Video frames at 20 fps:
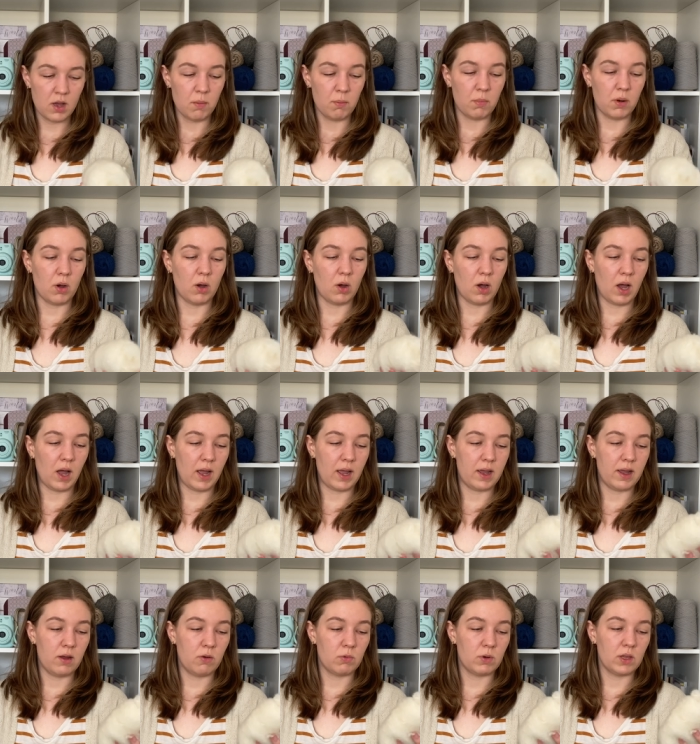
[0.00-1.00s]
But
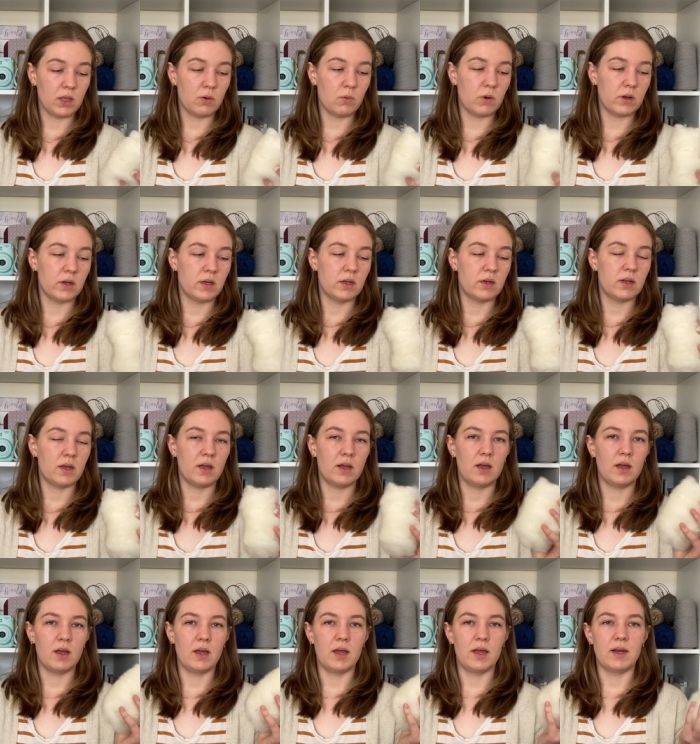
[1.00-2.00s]
I really wanted
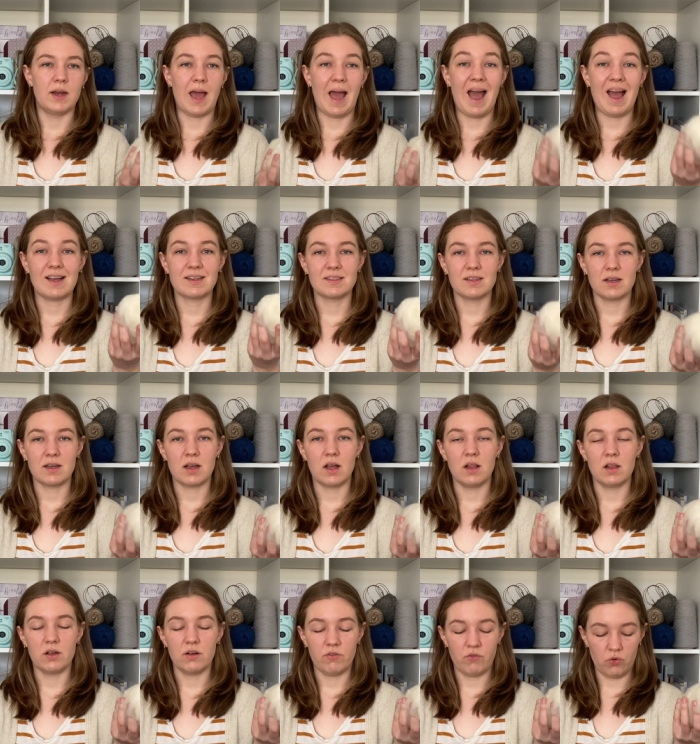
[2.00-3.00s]
an accent
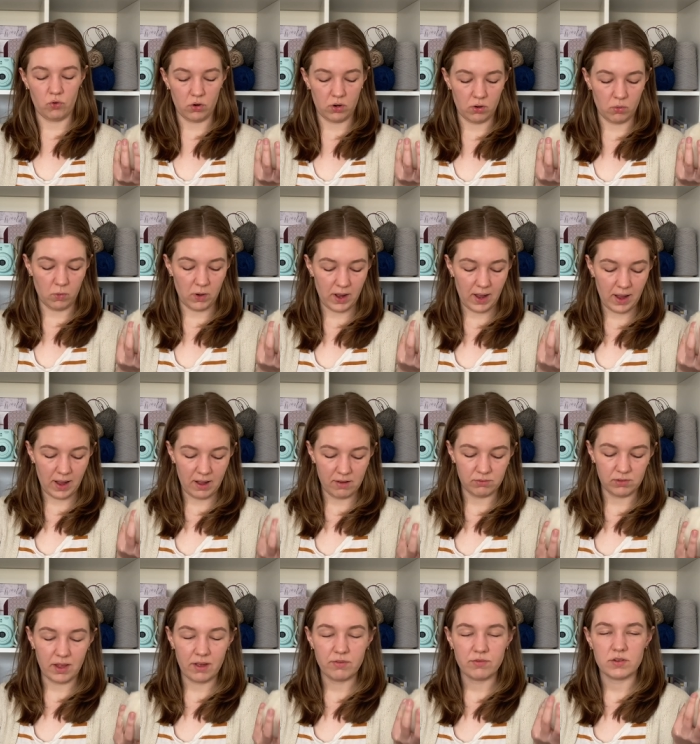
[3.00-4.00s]
color for what I have
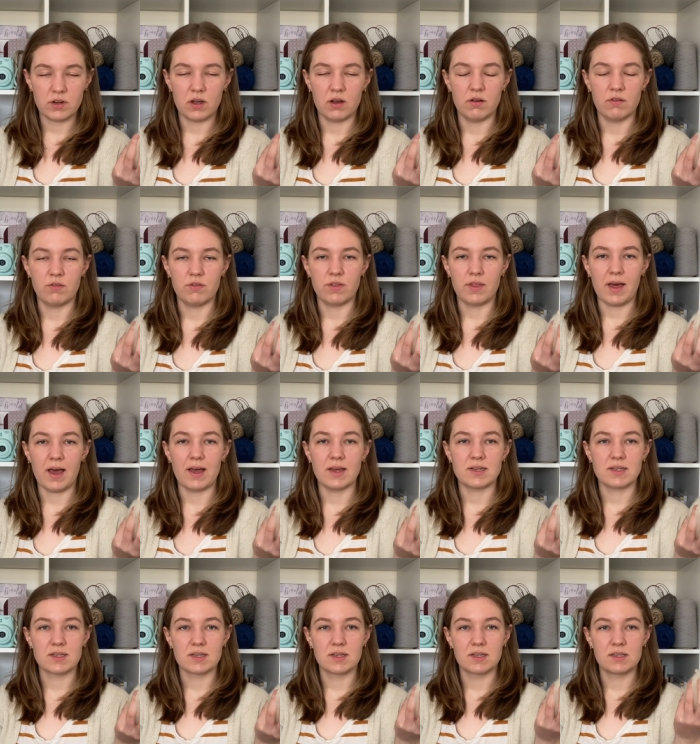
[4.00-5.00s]
left of
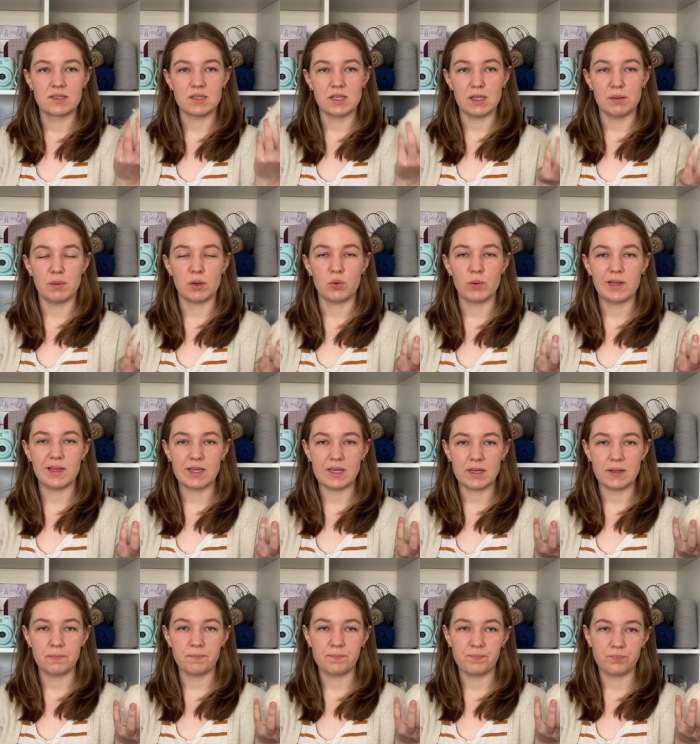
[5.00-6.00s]
that Celia
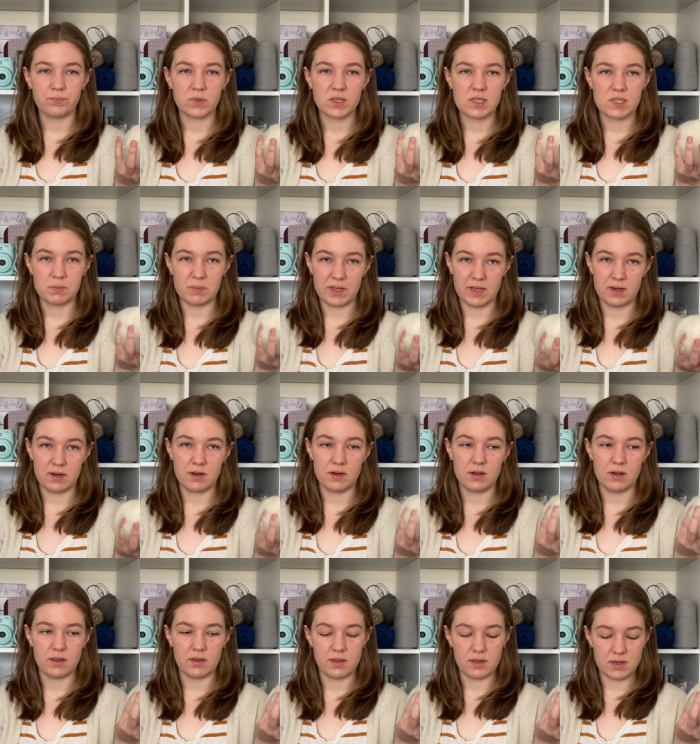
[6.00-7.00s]
McWheely spin,
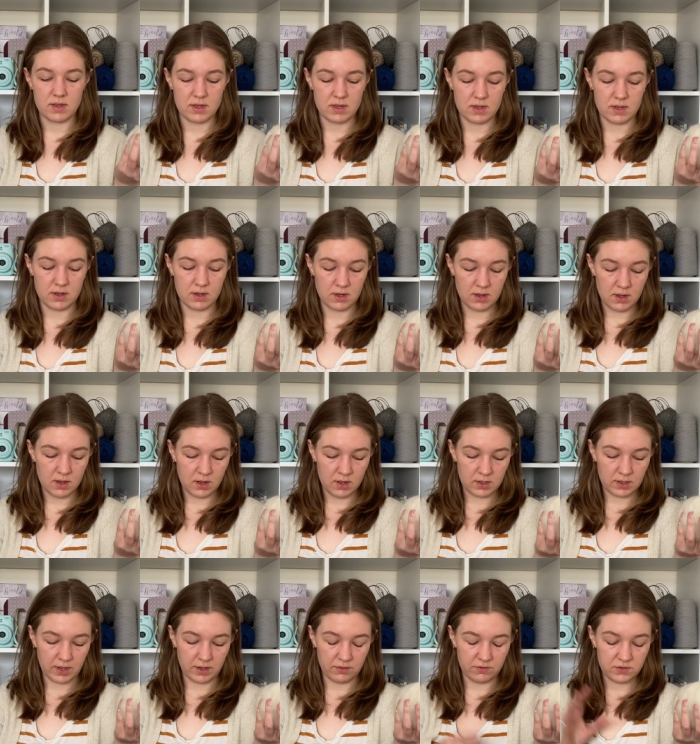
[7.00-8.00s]
the
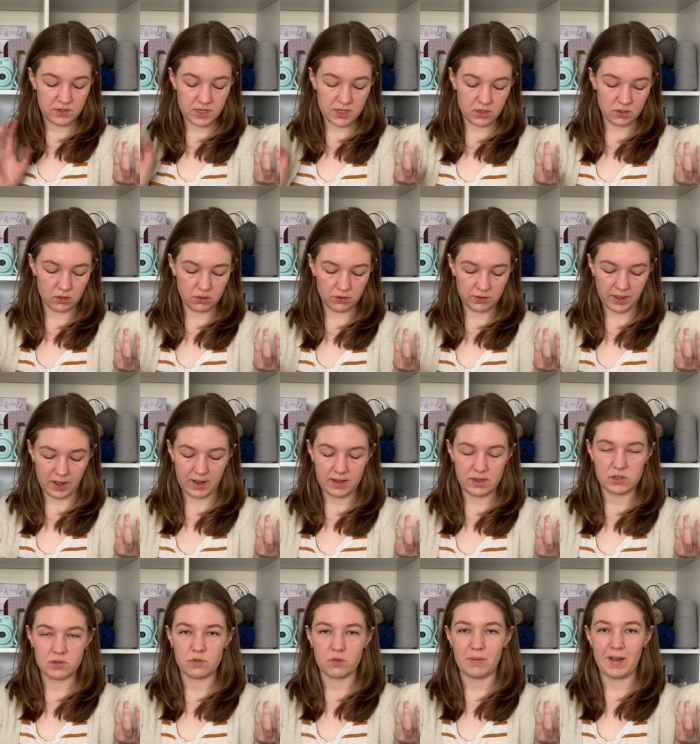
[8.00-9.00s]
kind of teal that I
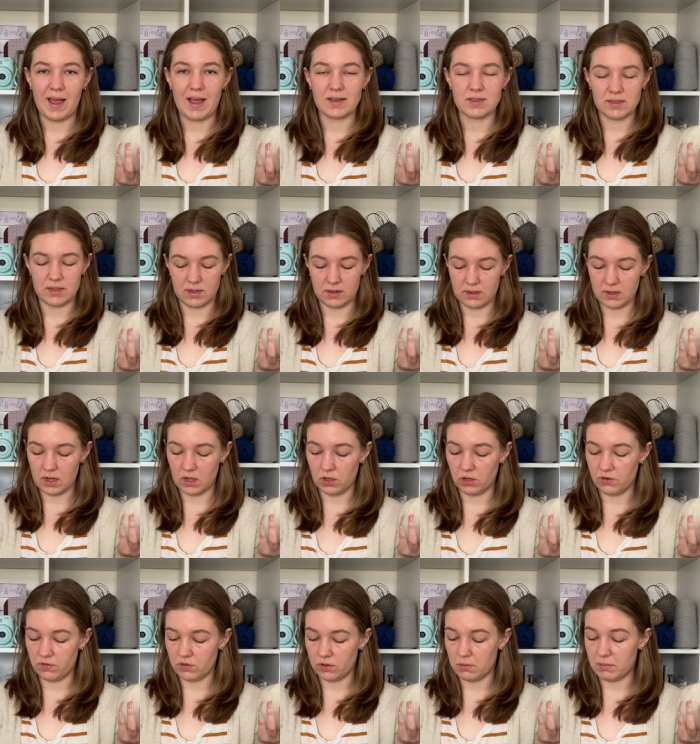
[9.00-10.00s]
used for my accent
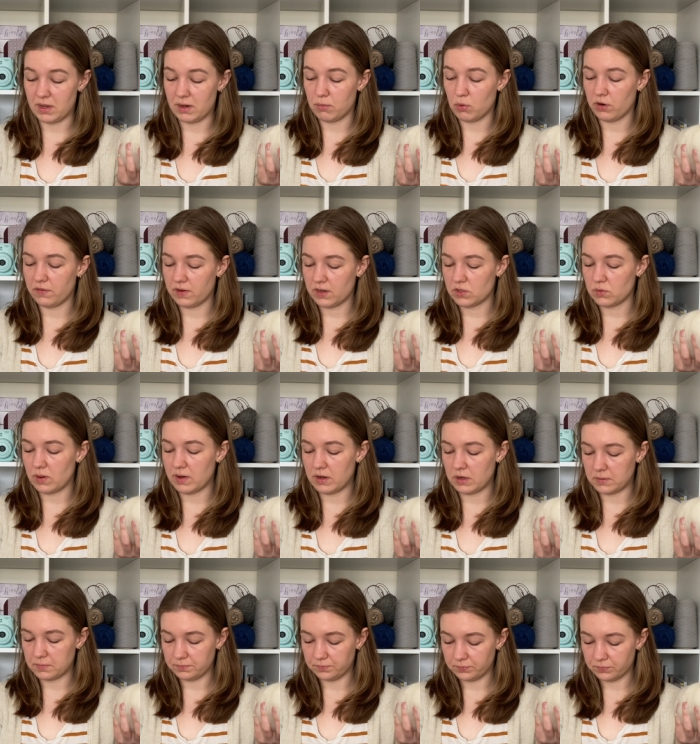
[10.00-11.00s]
color for the Metamorphic
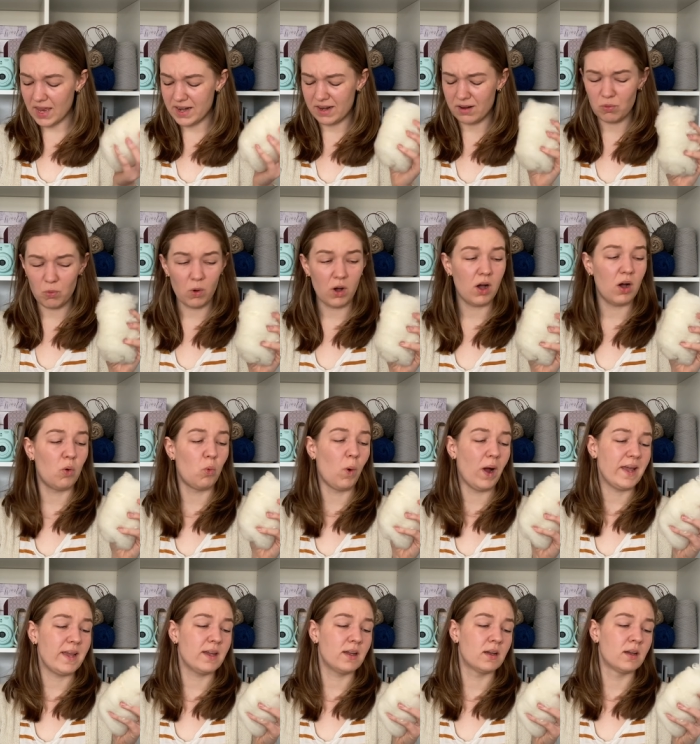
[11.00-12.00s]
sweater. I didn't want a
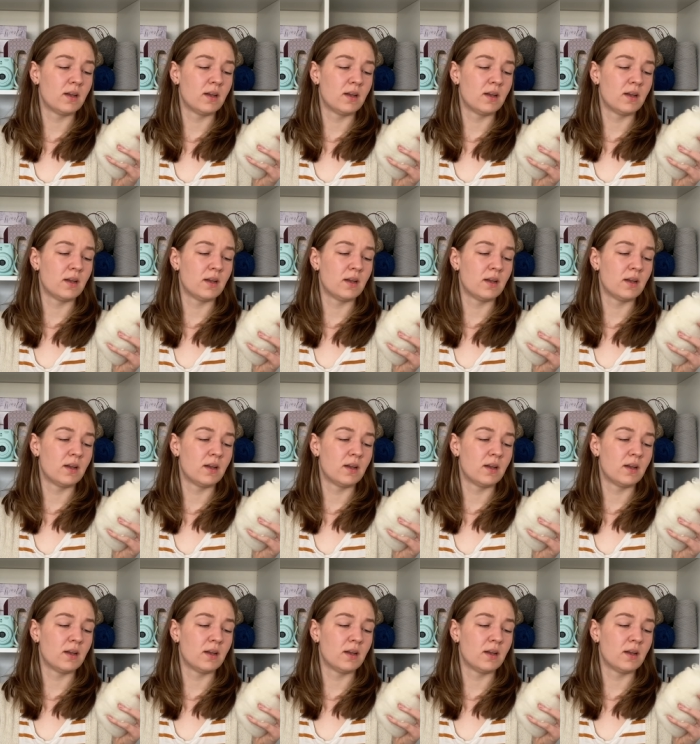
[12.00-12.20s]
white